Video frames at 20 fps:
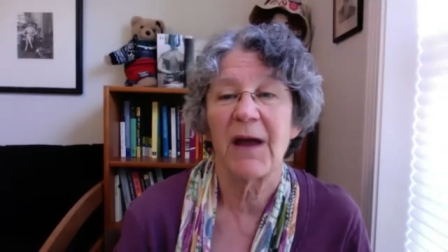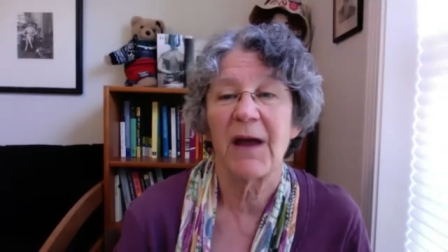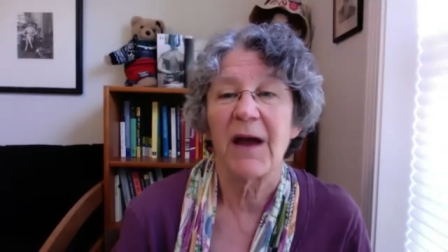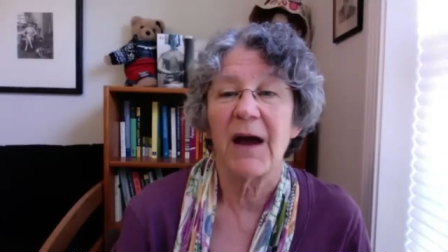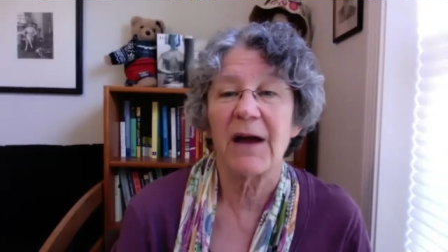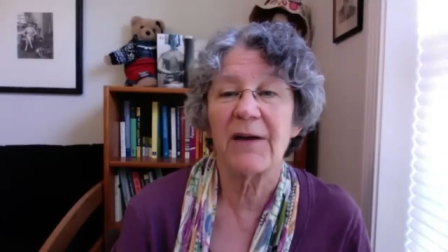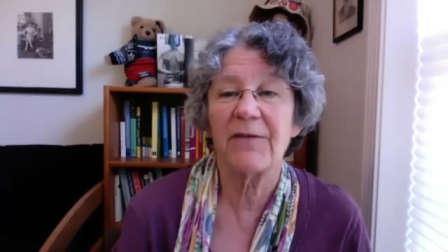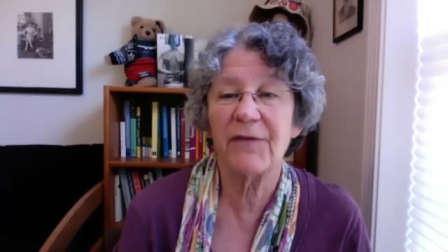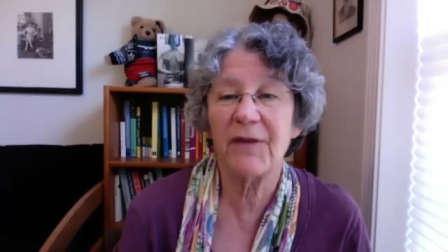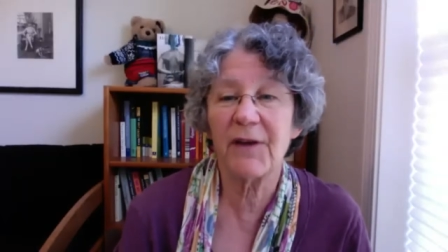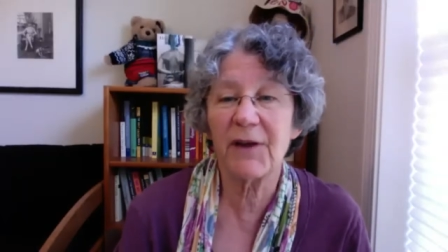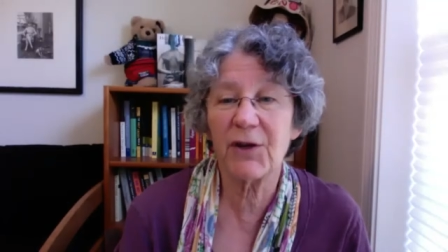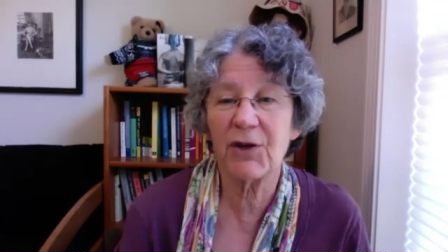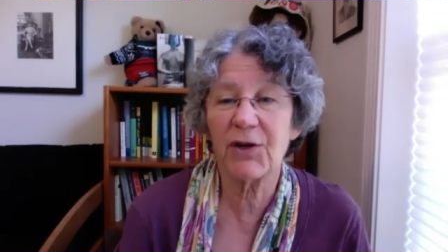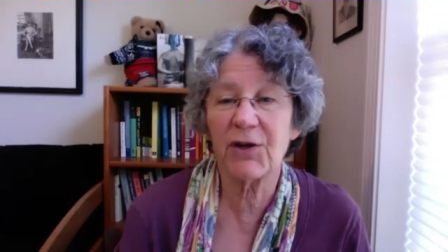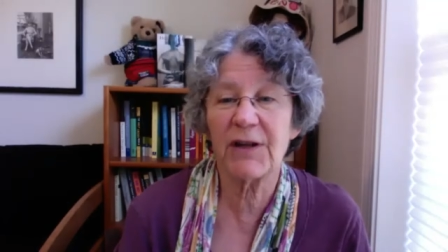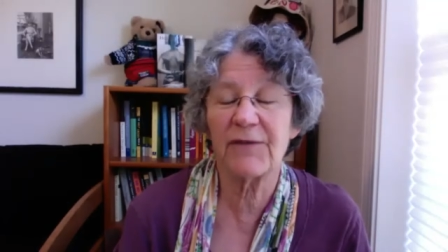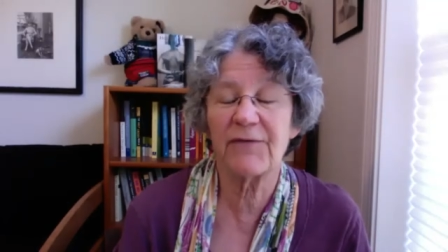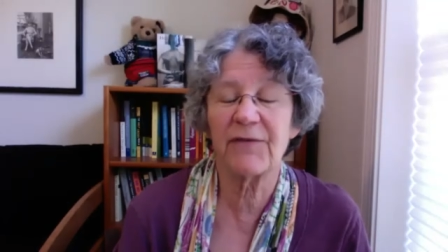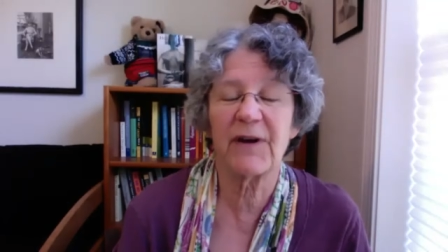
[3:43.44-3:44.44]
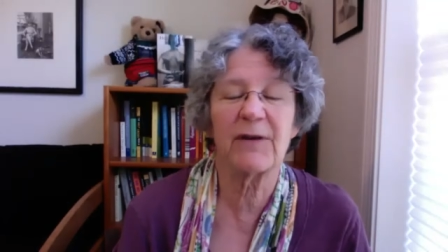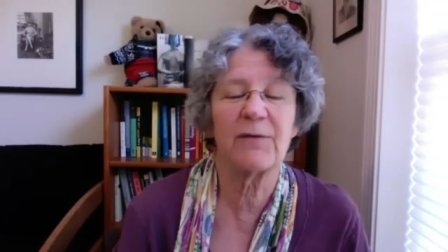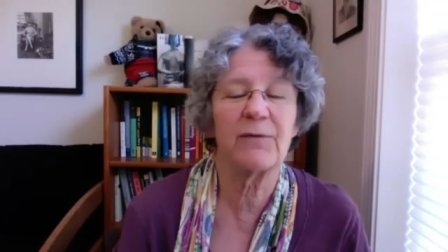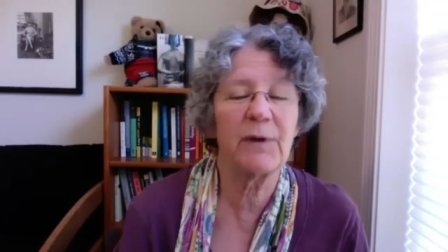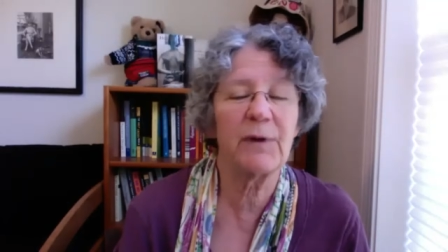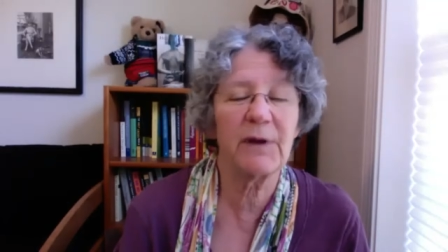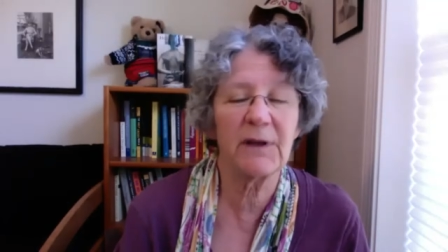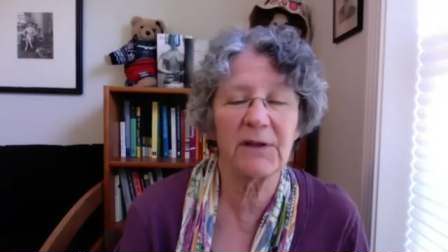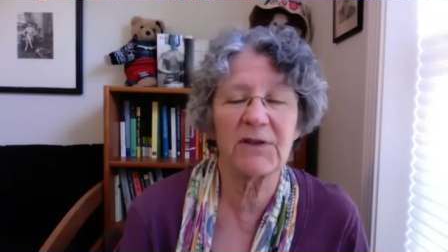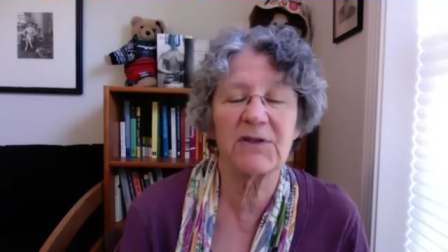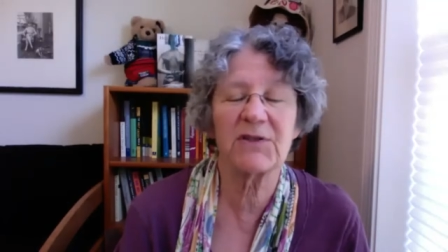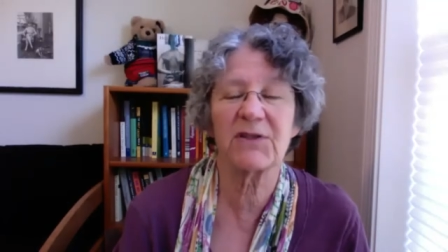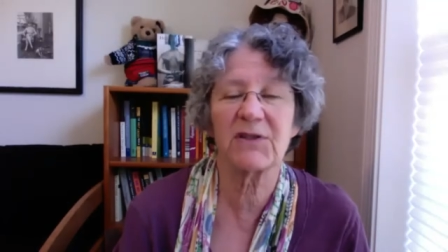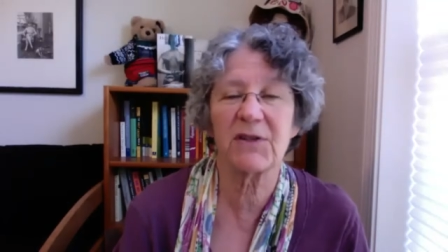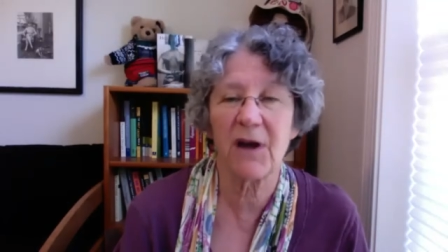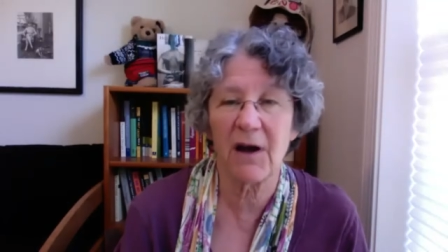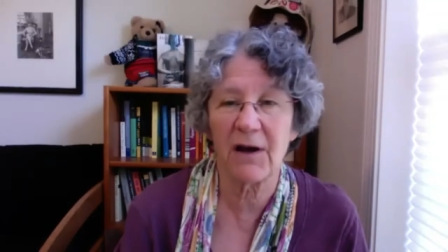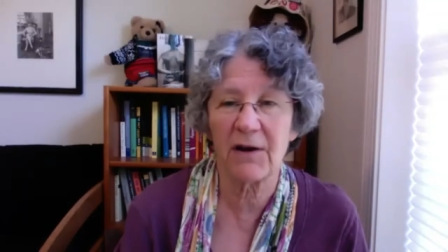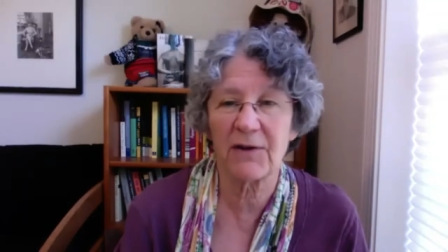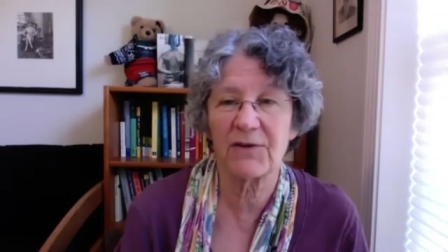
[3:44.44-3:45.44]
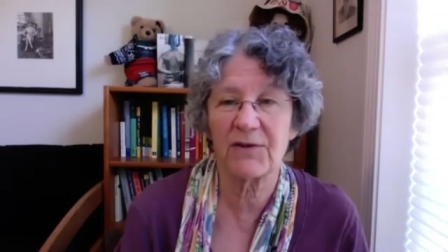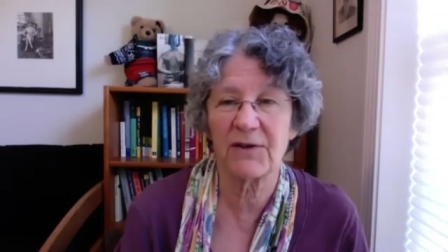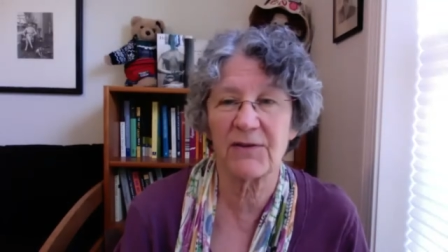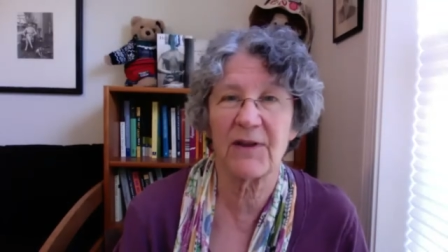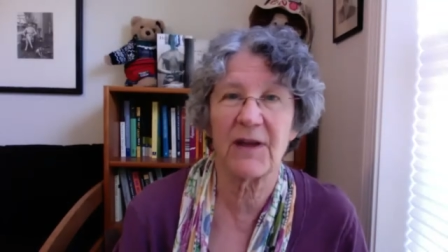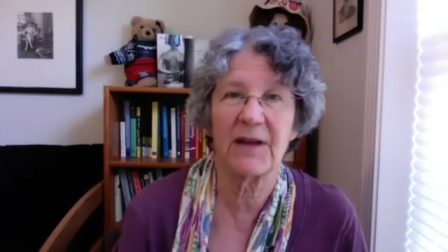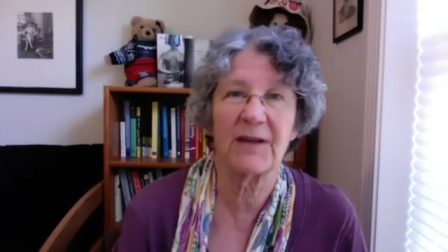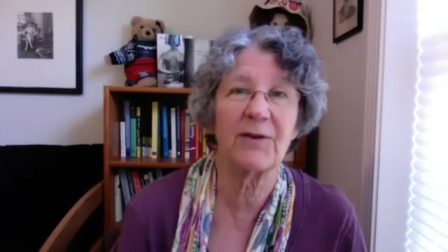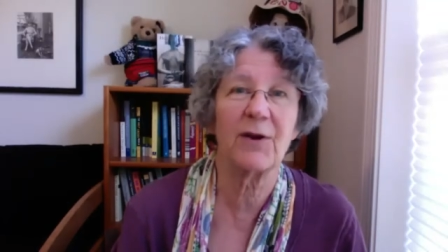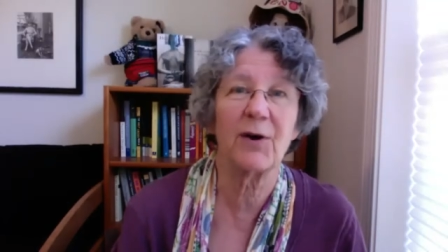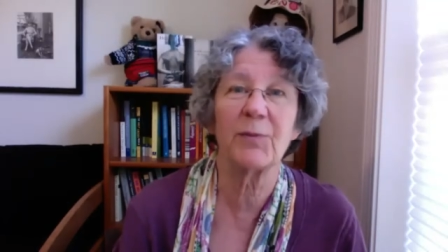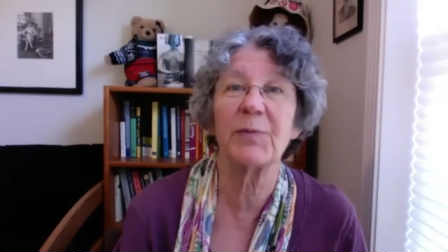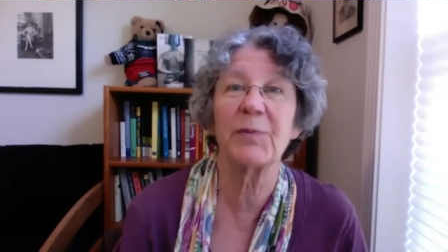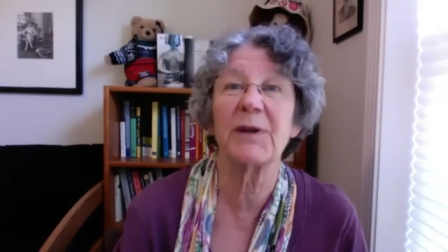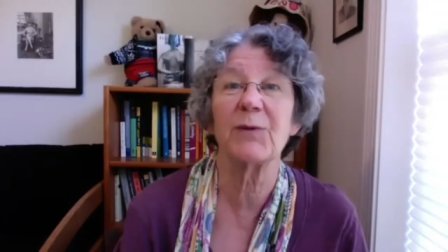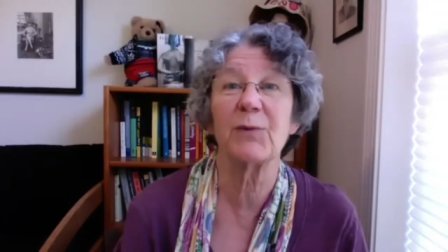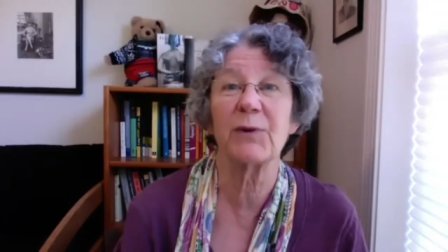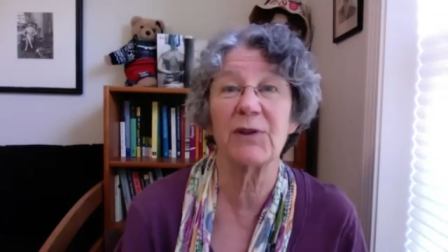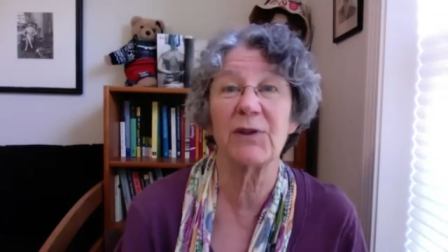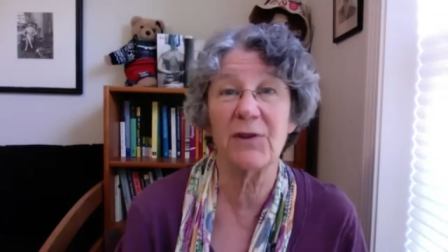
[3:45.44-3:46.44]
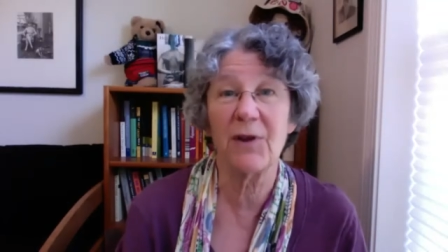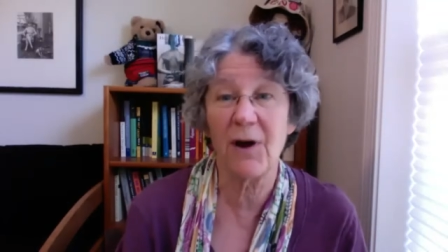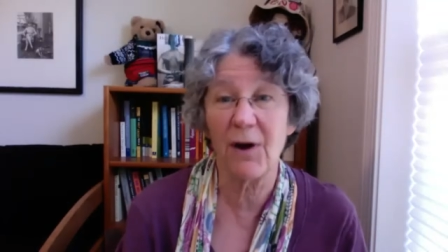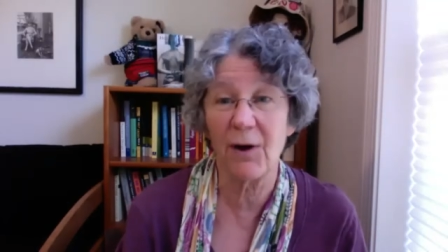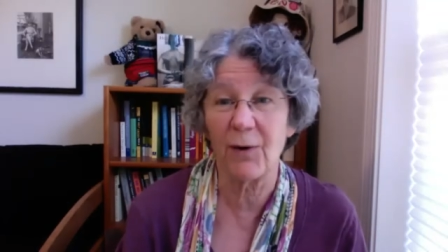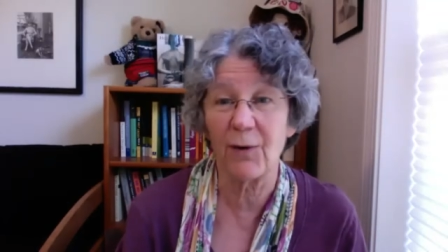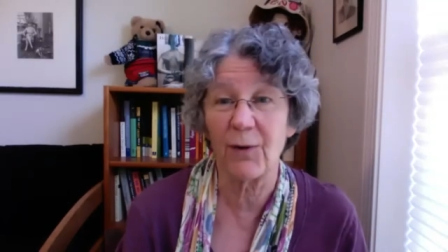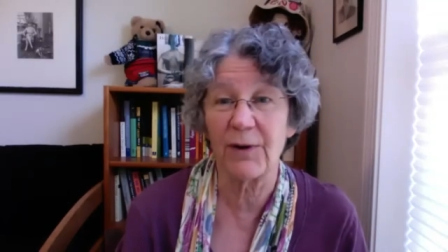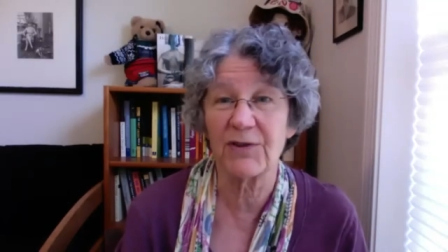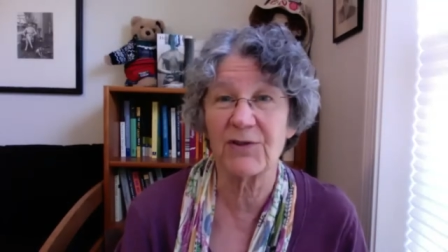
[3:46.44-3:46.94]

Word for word: I figured if I really sucked, then nobody would know.